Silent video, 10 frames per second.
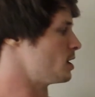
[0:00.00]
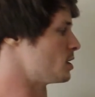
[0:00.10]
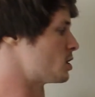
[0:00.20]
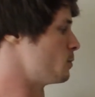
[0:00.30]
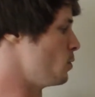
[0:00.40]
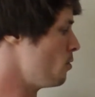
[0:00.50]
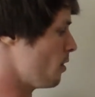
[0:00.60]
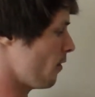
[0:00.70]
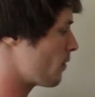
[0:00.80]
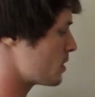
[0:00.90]
is smooth
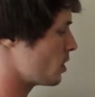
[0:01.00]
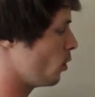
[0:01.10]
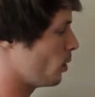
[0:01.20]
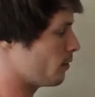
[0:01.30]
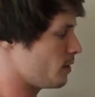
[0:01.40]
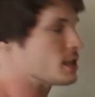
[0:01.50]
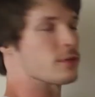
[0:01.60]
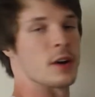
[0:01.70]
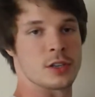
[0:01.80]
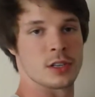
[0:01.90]
if every single one of these
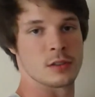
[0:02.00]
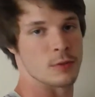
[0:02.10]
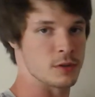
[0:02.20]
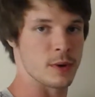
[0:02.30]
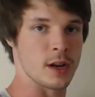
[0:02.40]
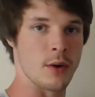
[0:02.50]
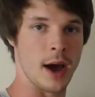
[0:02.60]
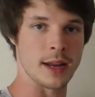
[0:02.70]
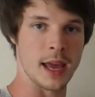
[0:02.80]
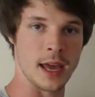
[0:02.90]
functions, which we know
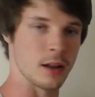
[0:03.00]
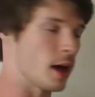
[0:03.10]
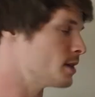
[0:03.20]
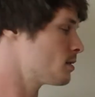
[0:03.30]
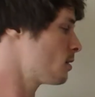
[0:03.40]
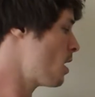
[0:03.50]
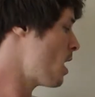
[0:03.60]
how to analyze,